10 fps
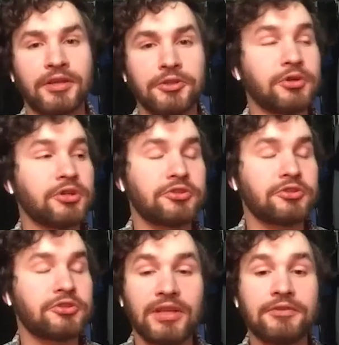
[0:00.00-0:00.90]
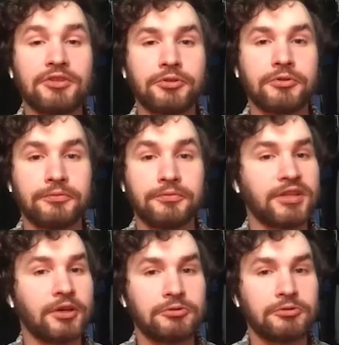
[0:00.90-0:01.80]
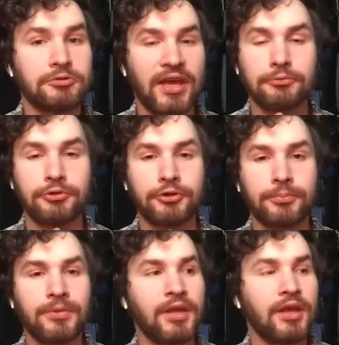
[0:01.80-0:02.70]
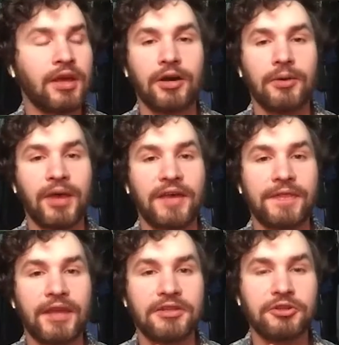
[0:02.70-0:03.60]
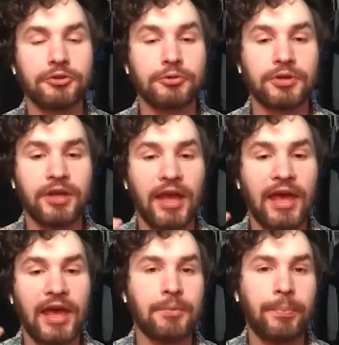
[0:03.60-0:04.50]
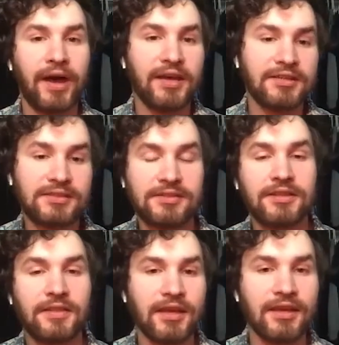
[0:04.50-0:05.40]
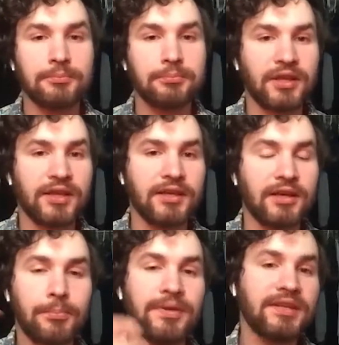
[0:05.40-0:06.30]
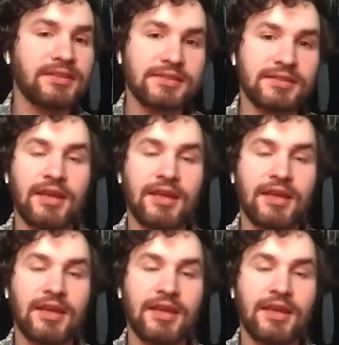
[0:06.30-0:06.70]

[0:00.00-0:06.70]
You can do, even do video chat room, um, and then you have a bot that can play a, a beat.